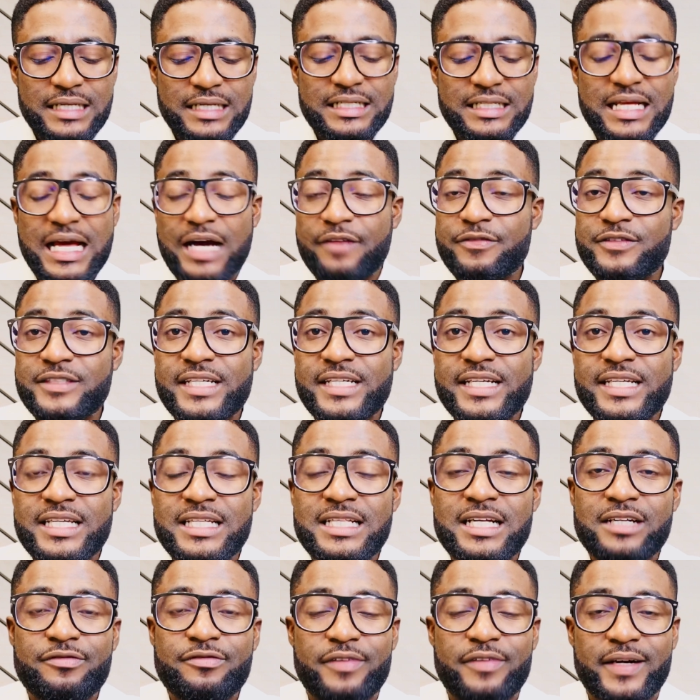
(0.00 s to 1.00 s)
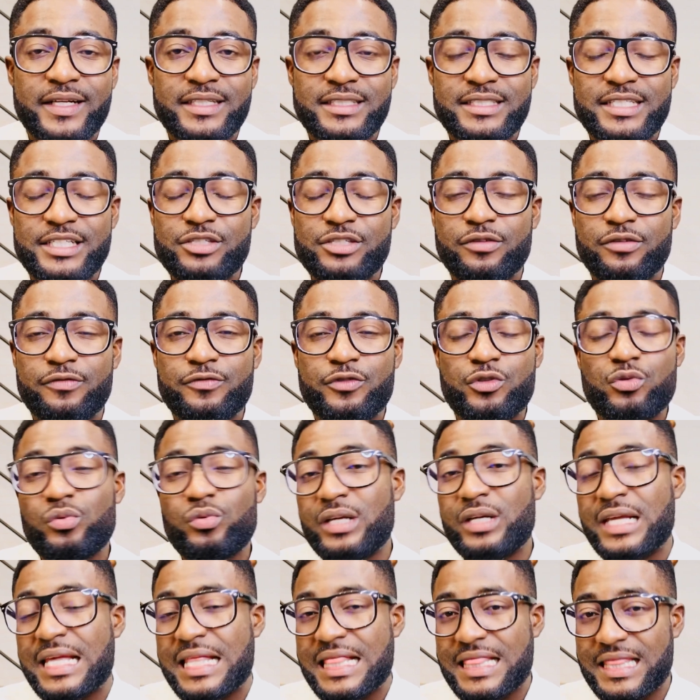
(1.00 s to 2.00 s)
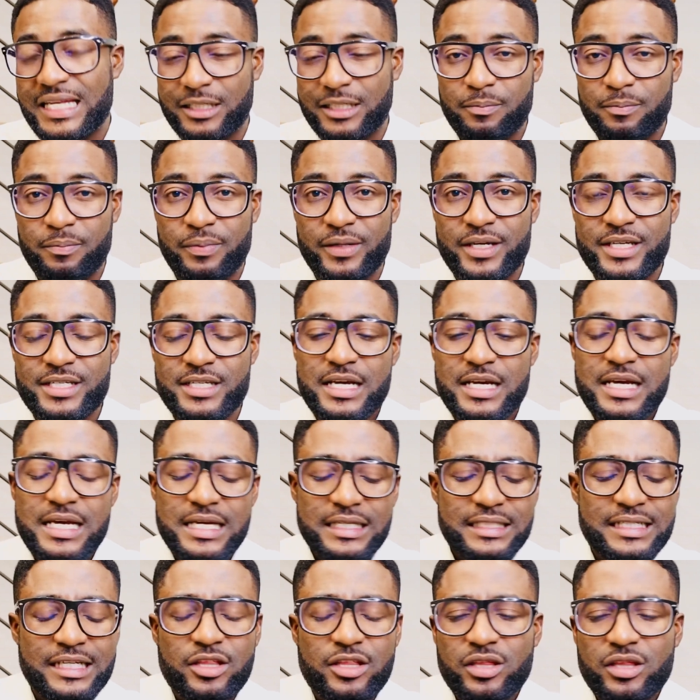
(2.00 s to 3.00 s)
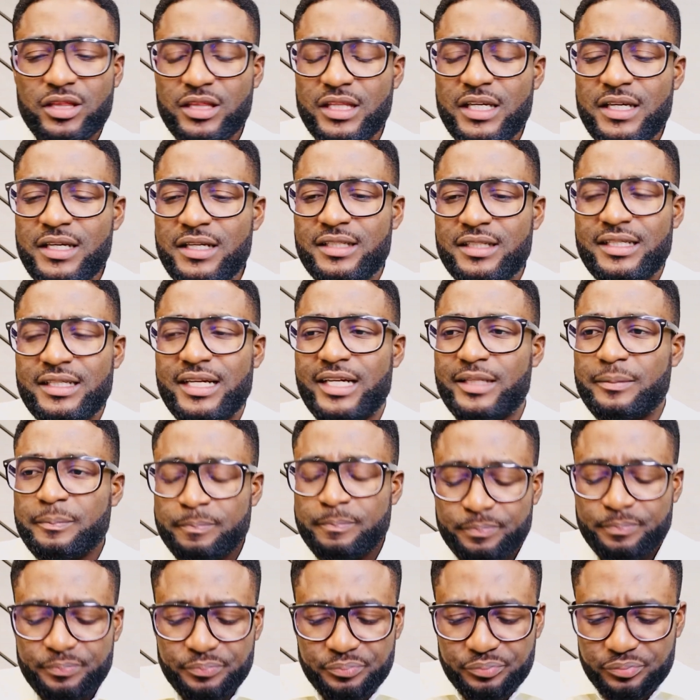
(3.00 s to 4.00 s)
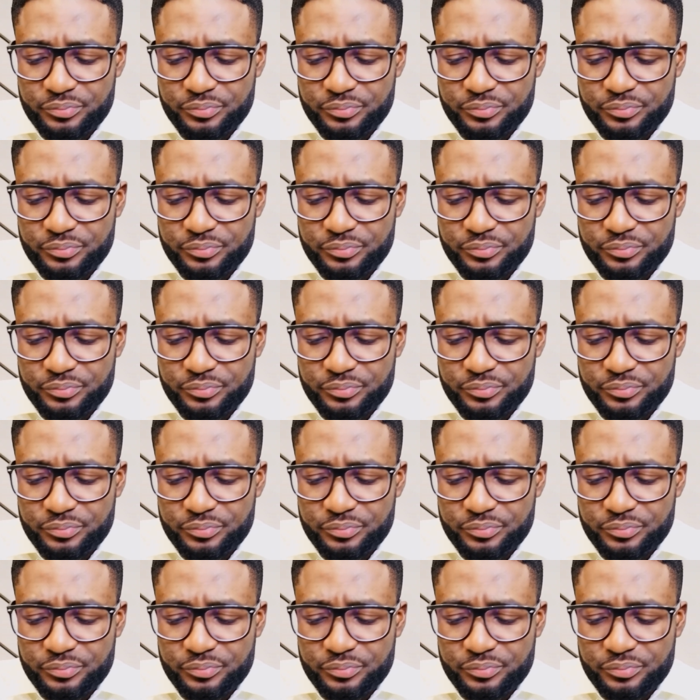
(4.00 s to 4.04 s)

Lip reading: They have taken advantage of you in that place. They think that,